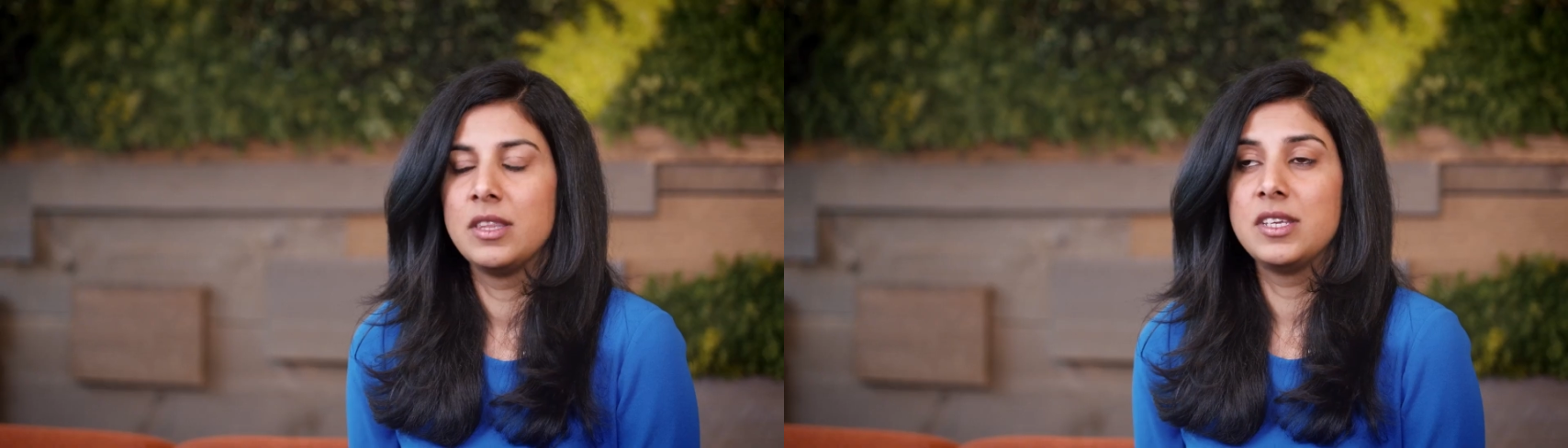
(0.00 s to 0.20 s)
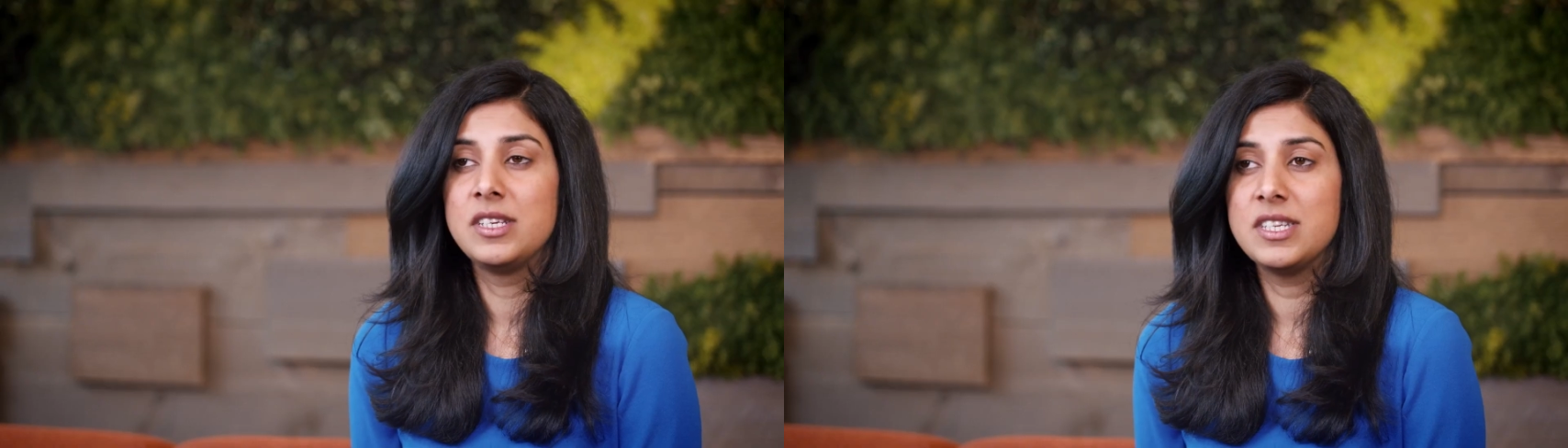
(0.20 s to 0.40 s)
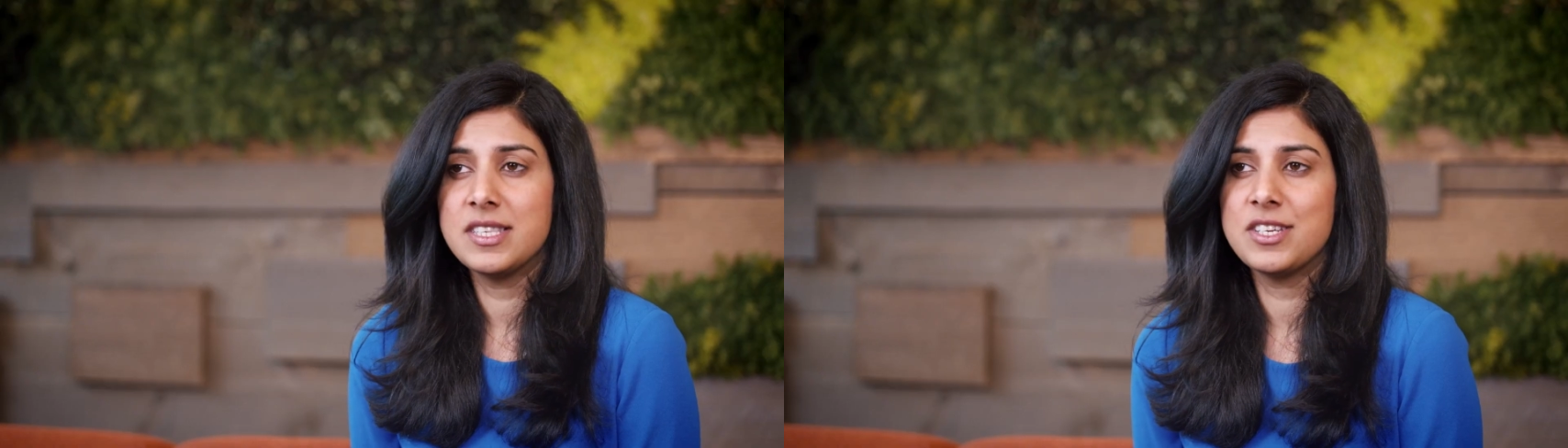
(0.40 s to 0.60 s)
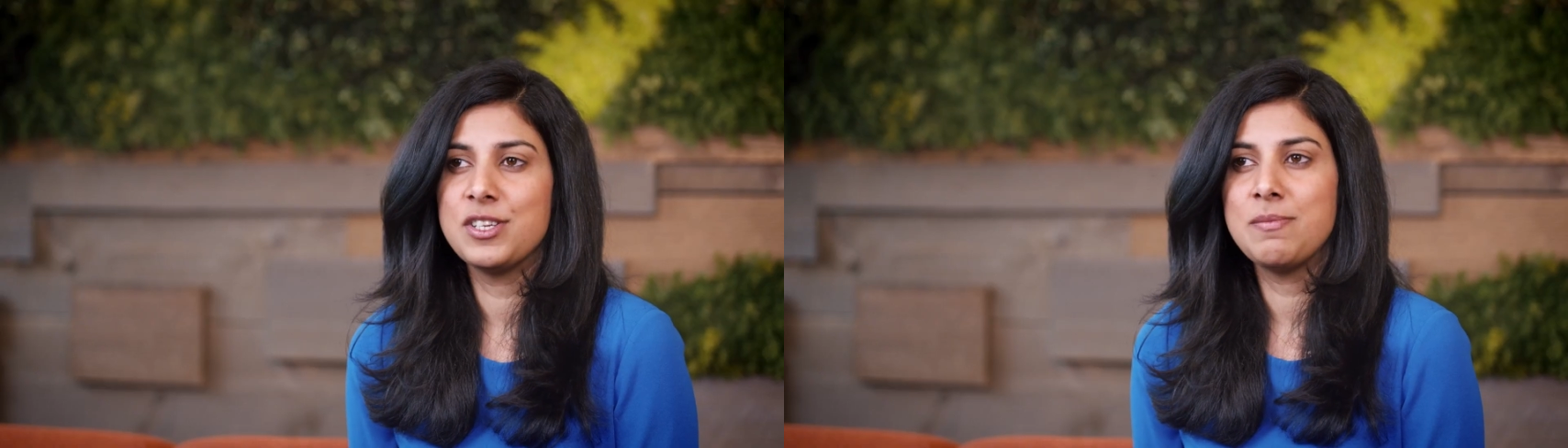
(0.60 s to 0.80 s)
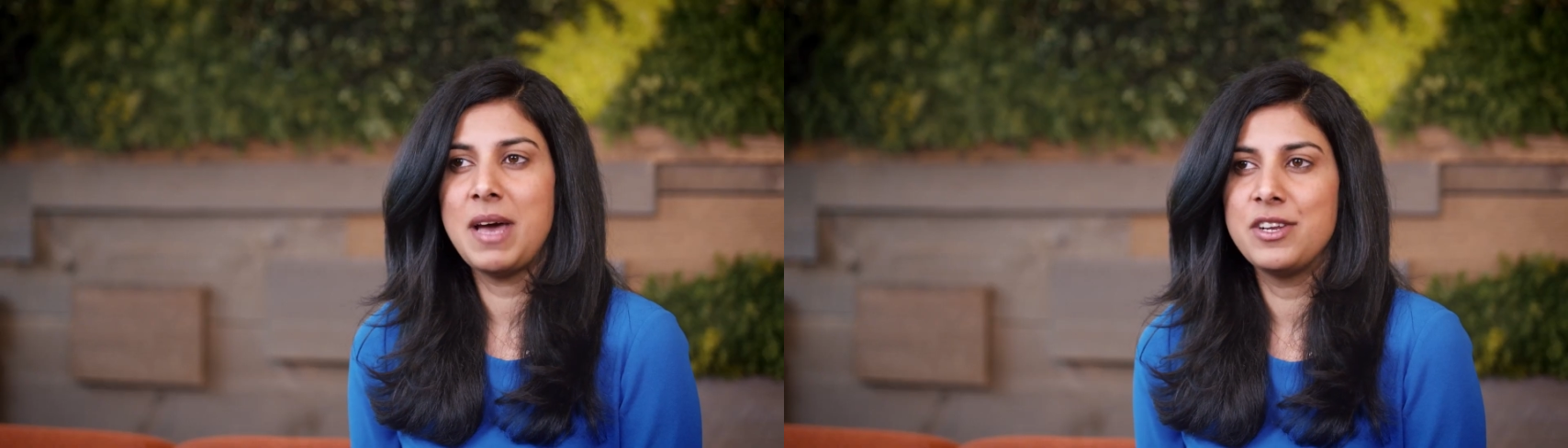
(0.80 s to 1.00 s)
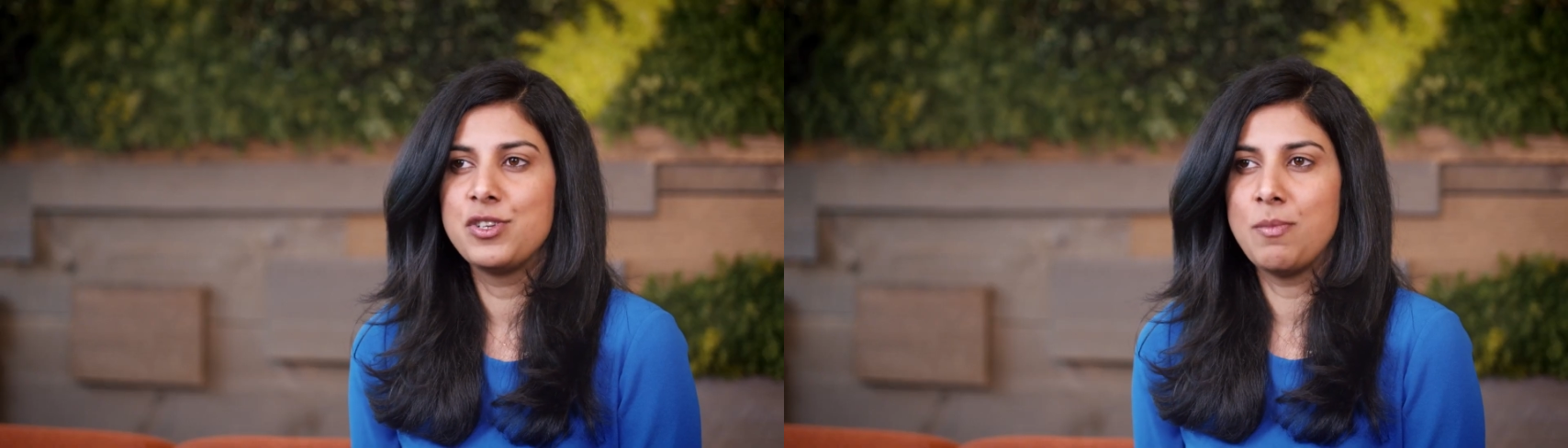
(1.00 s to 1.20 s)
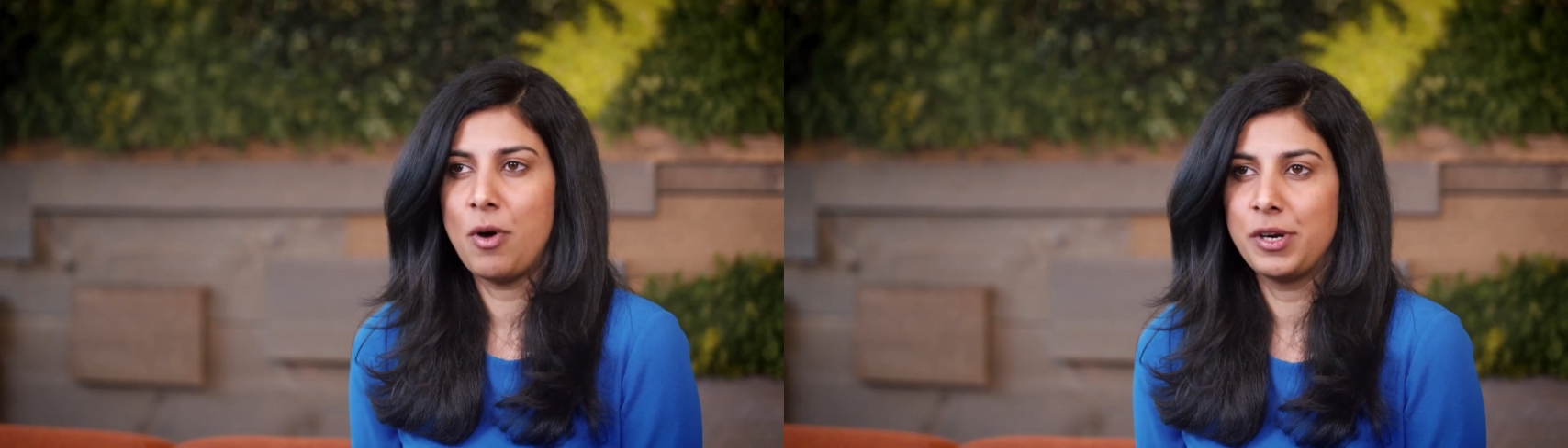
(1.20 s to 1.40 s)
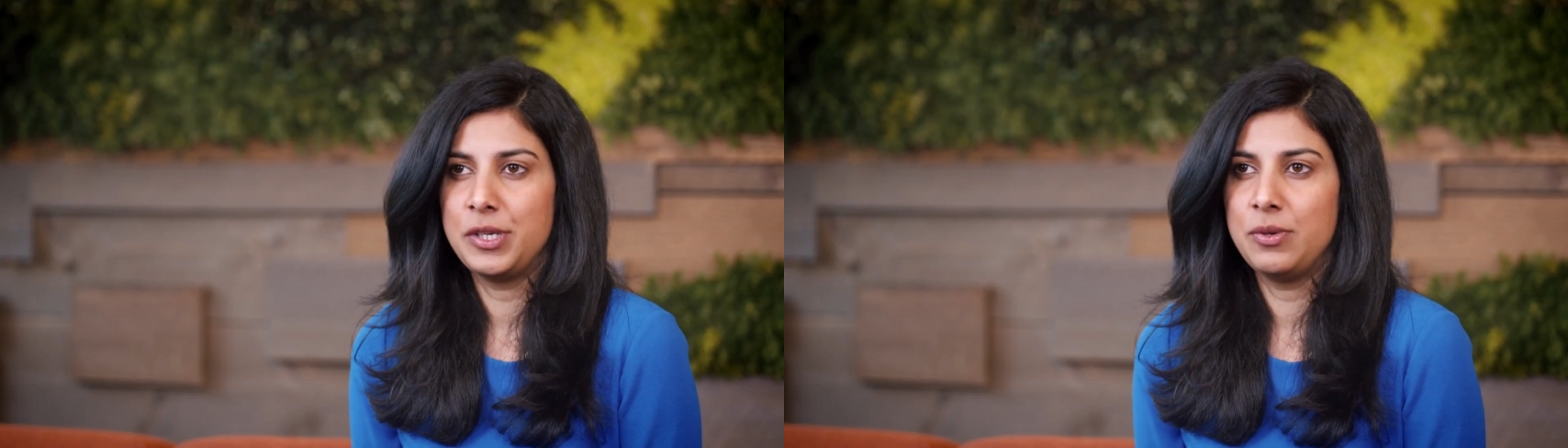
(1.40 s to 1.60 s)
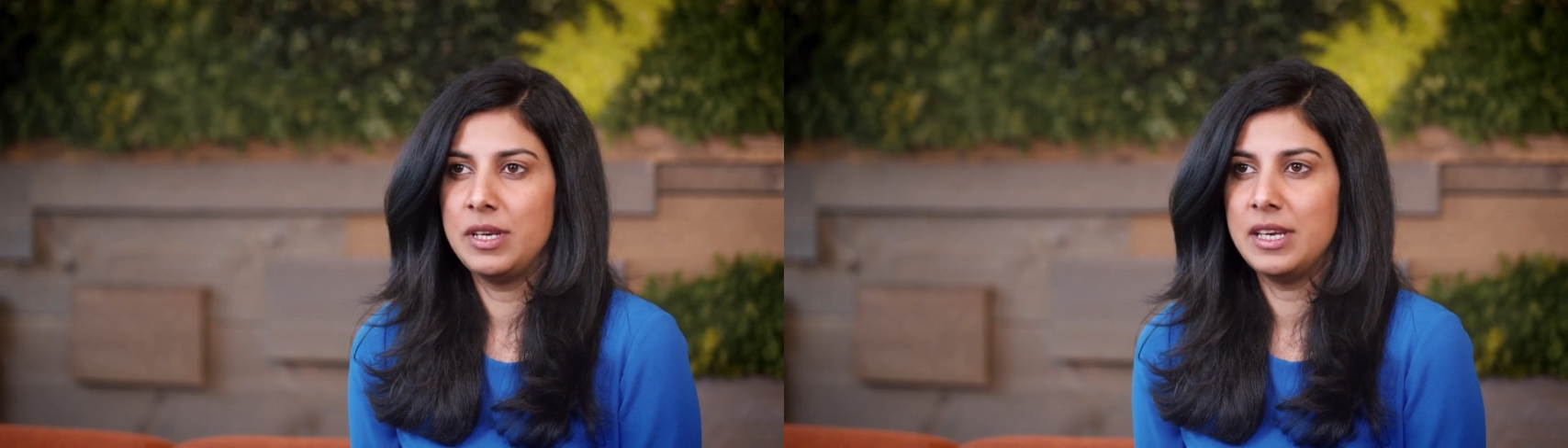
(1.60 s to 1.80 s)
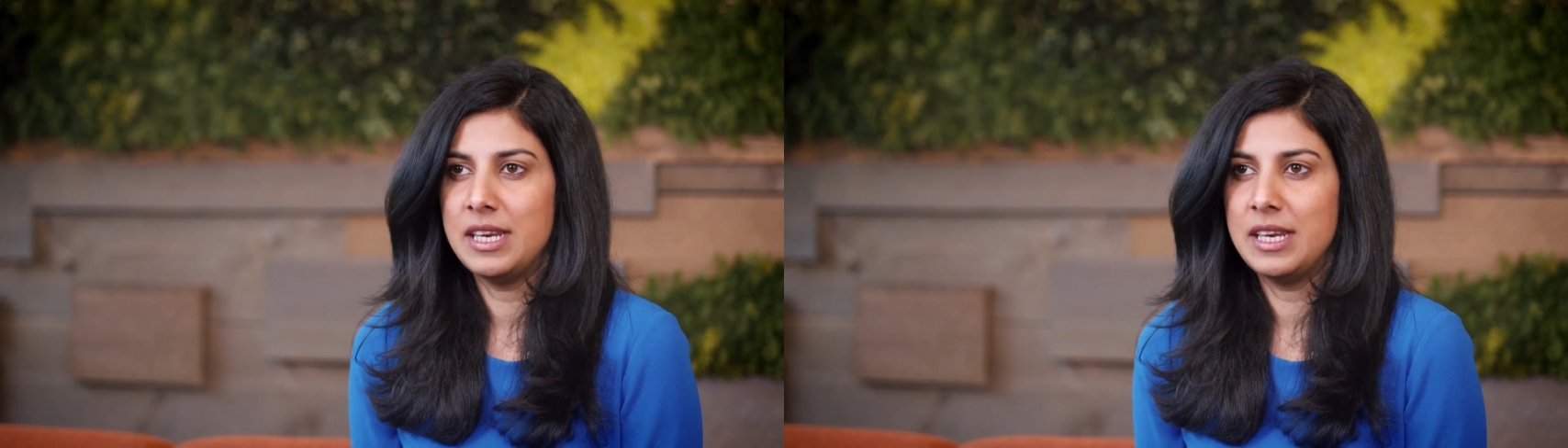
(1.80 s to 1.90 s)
The Decision Manager module